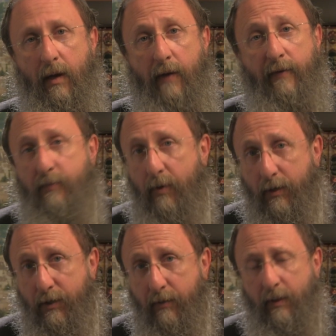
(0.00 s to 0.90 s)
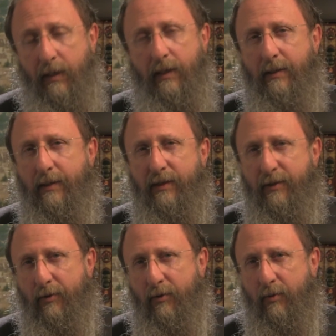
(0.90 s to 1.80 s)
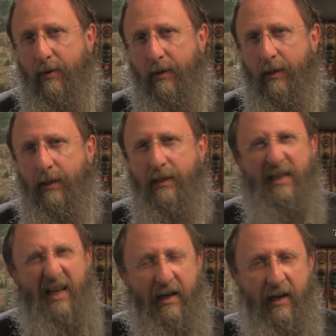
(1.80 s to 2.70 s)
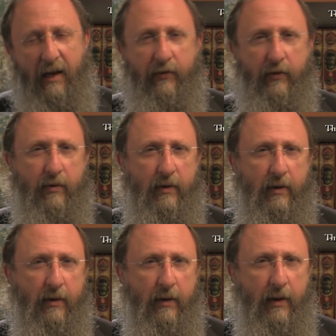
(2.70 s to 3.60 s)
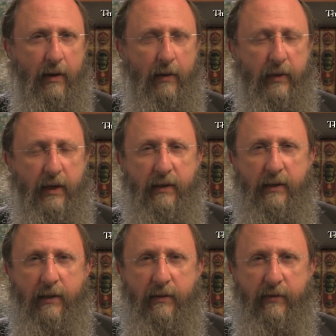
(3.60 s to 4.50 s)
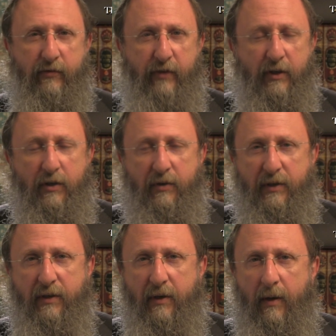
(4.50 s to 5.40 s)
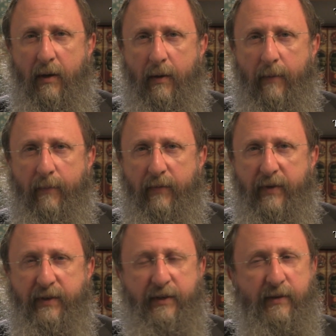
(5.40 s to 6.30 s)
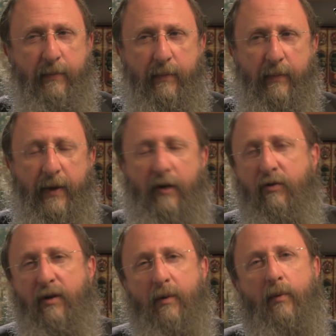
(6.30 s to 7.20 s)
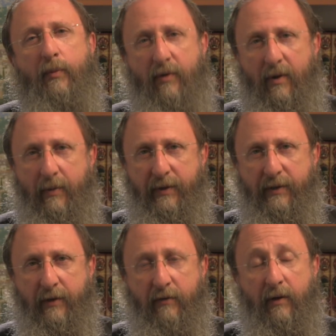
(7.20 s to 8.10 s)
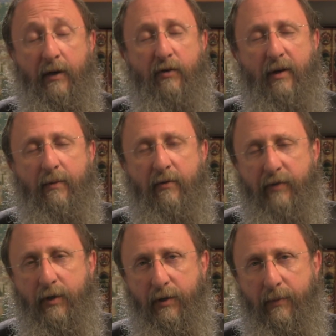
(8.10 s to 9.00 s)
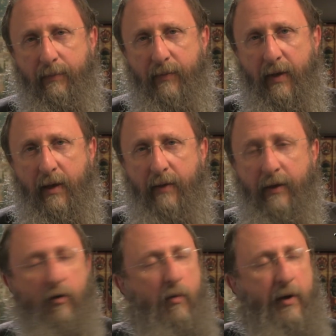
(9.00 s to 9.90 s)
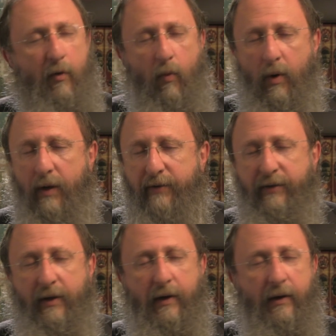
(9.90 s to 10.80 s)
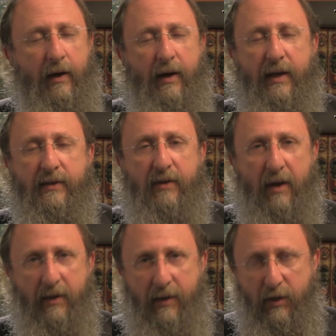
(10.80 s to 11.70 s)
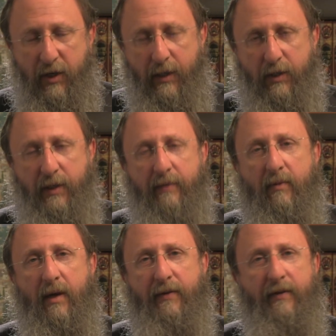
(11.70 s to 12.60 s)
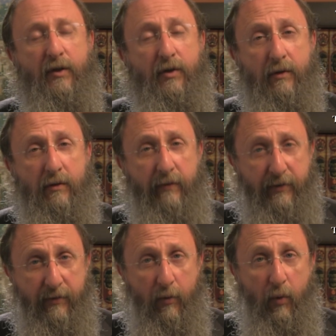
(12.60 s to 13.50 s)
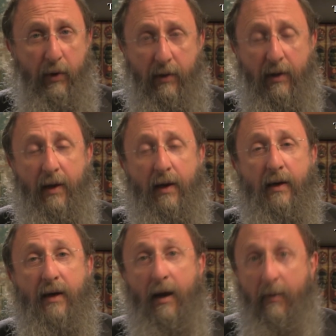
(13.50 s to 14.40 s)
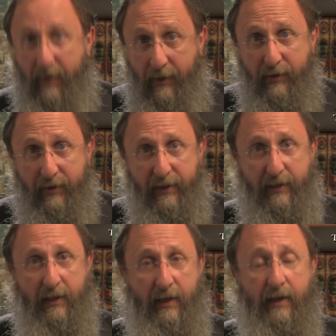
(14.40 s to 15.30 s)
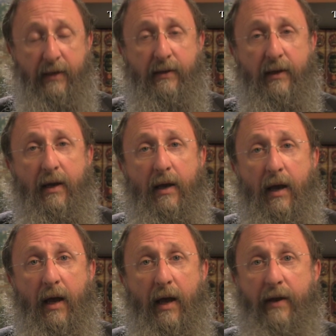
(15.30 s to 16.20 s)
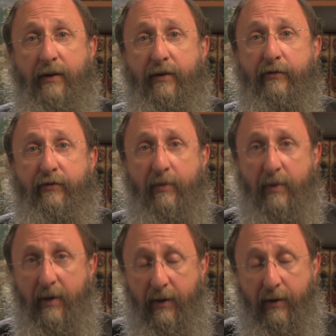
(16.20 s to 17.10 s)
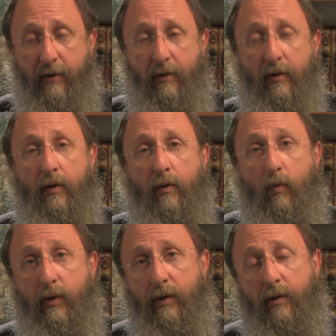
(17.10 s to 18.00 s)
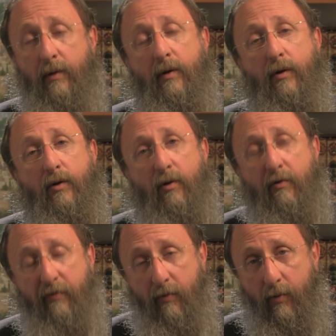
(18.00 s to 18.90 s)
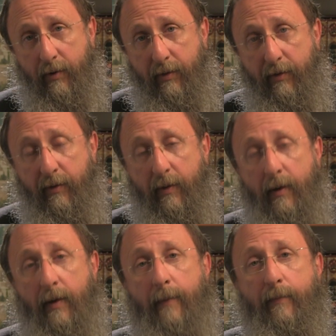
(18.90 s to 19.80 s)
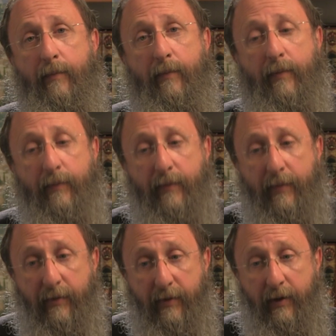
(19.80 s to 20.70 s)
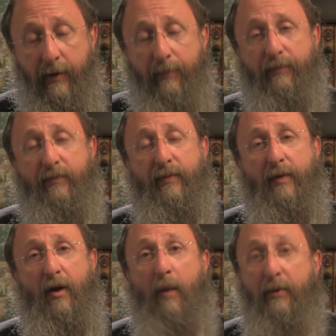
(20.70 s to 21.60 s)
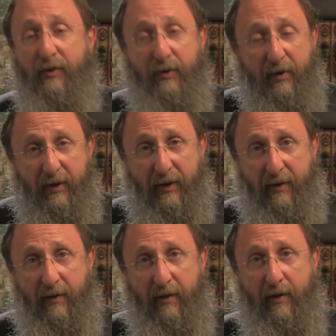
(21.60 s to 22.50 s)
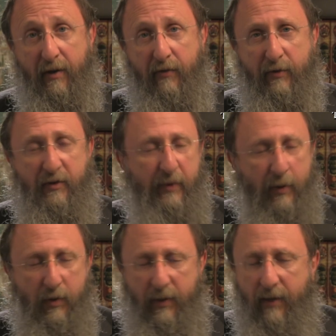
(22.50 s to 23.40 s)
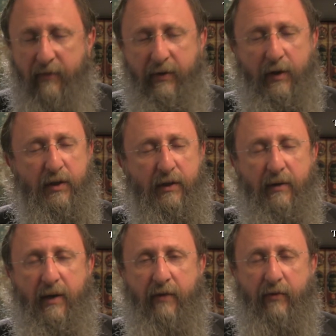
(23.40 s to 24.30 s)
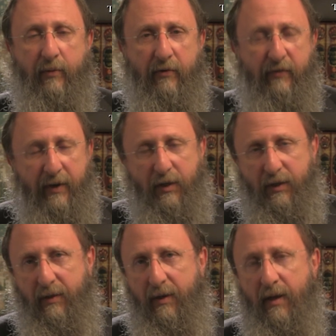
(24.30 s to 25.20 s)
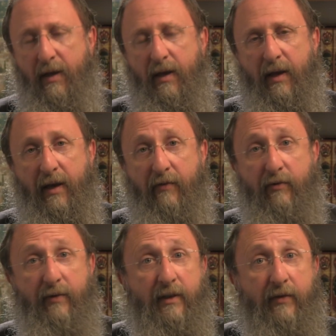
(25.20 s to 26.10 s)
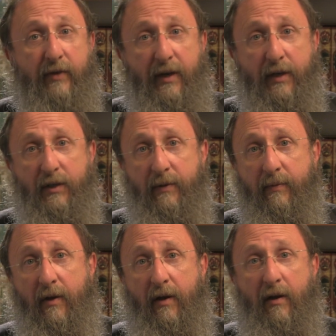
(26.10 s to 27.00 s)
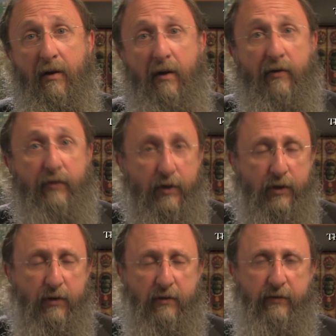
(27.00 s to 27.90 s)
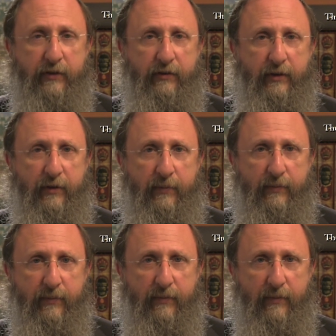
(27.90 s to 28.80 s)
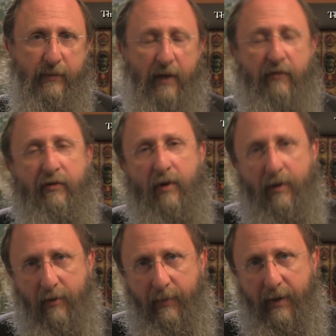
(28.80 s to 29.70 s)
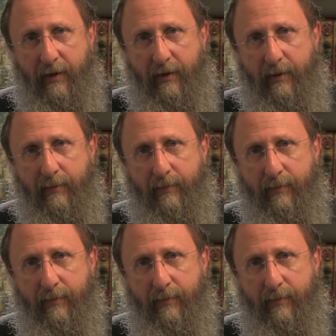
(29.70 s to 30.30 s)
And this parsha really isn't so sad after all, because it features this incredible promise and incredible vision that no matter what, God has not changed his mind, that the children of Israel will come into this land and from here will go forth the opportunity for spiritual elevation and for perfection and for rectification for the children of Israel and for all humanity.